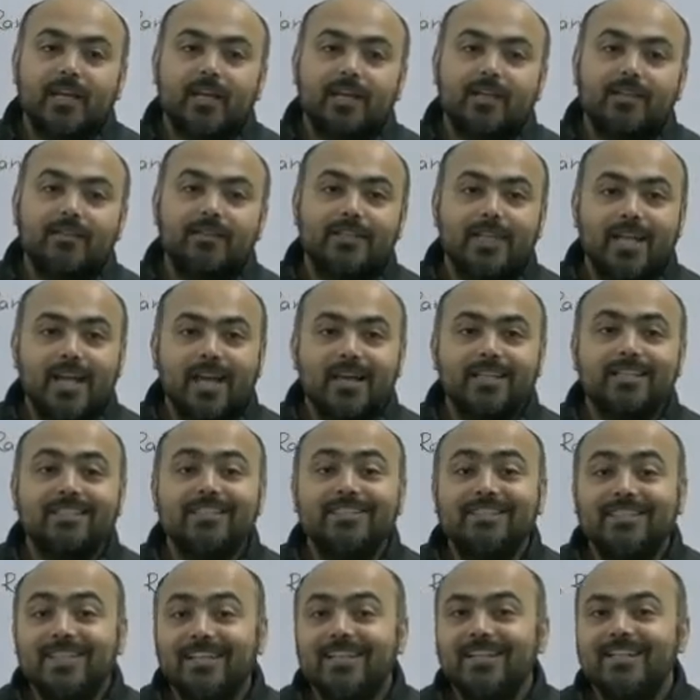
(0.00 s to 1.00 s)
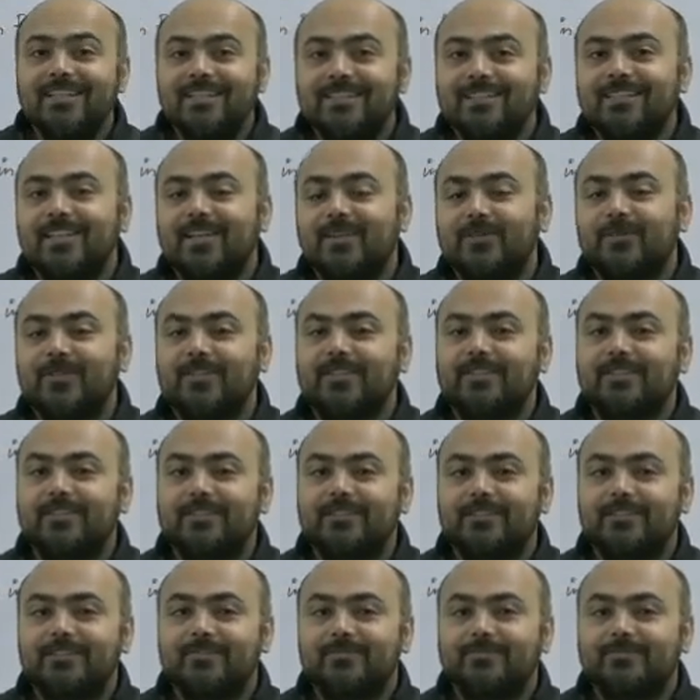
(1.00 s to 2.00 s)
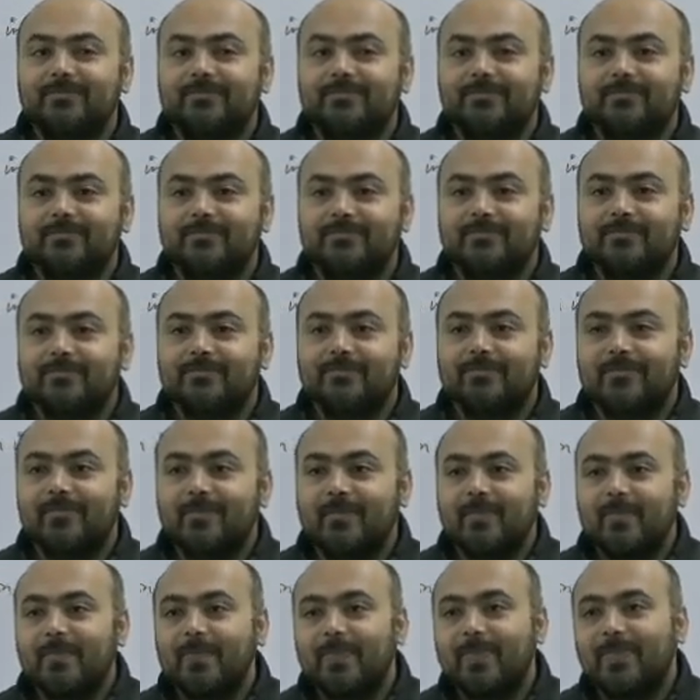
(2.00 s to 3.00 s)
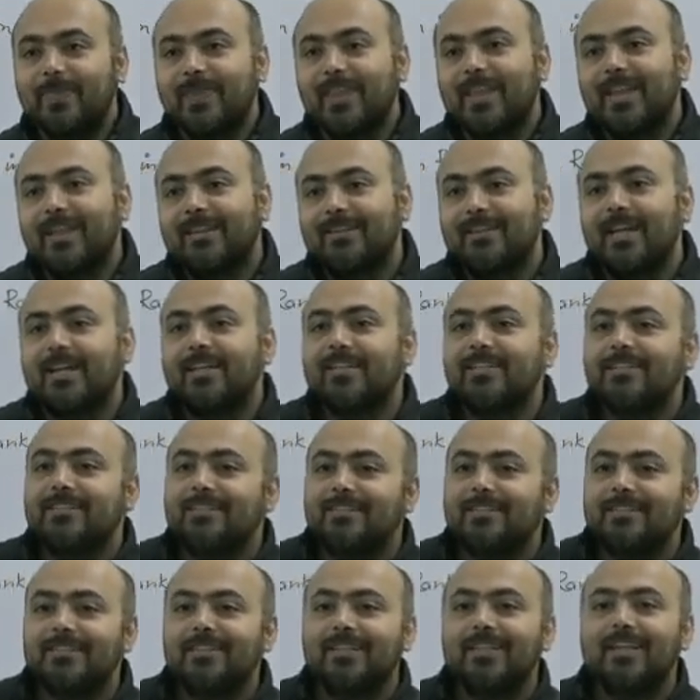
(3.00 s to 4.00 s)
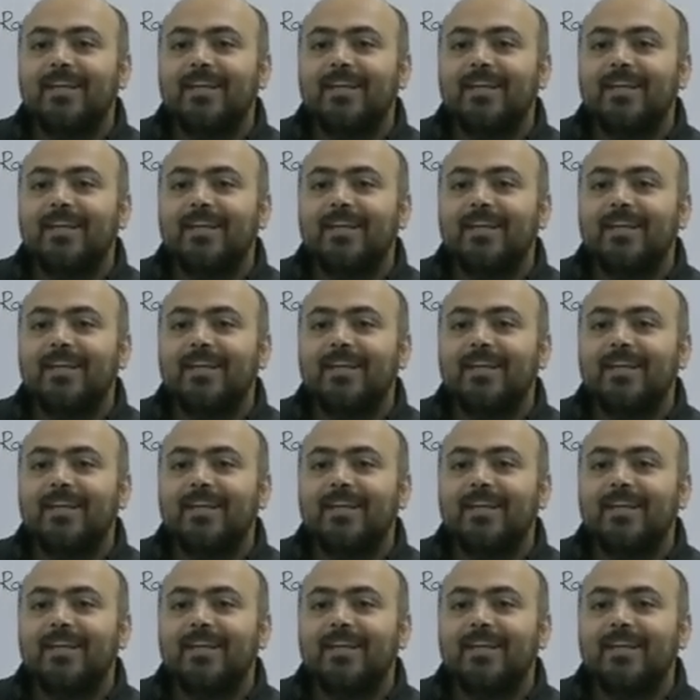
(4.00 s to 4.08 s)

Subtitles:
They are still in service. That is,